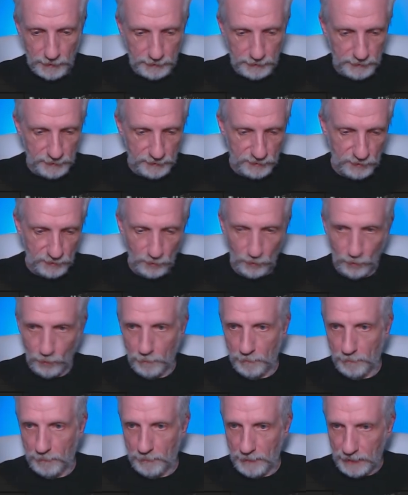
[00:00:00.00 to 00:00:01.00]

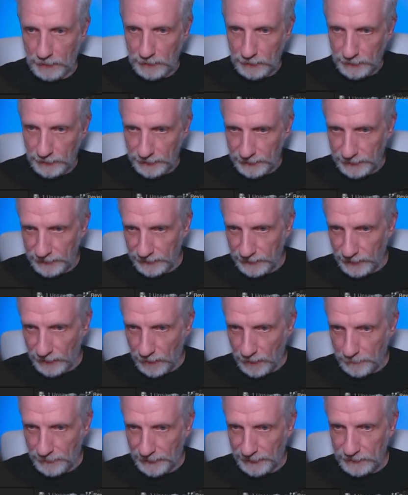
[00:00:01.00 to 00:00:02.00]
underscore my
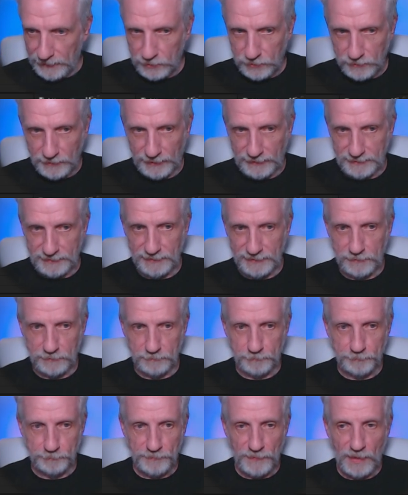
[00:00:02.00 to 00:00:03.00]
MH. That's it.
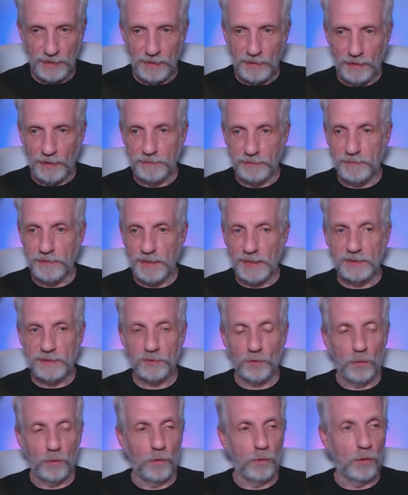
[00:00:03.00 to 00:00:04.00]
And that
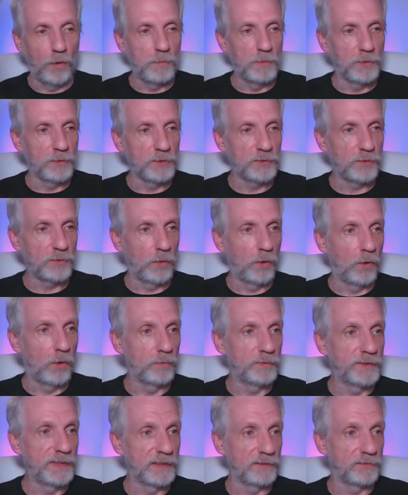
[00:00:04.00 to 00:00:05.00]
is almost
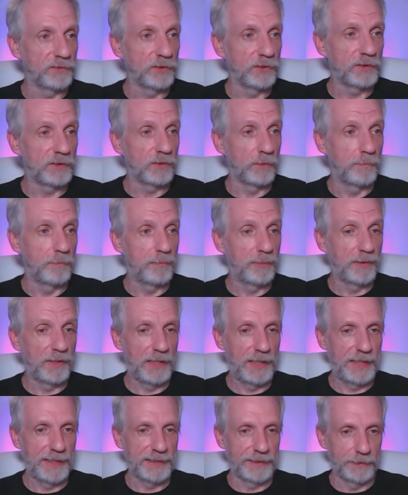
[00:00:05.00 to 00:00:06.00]
all we need. If you
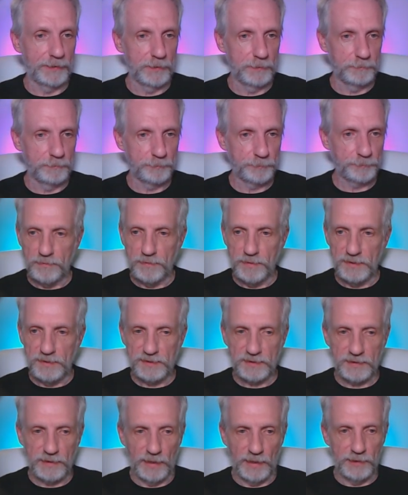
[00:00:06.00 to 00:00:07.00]
compile,
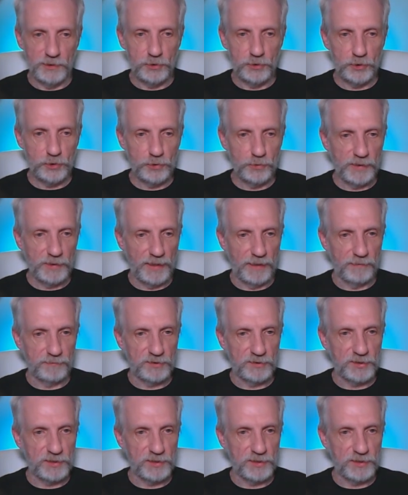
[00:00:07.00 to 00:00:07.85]
this guy should have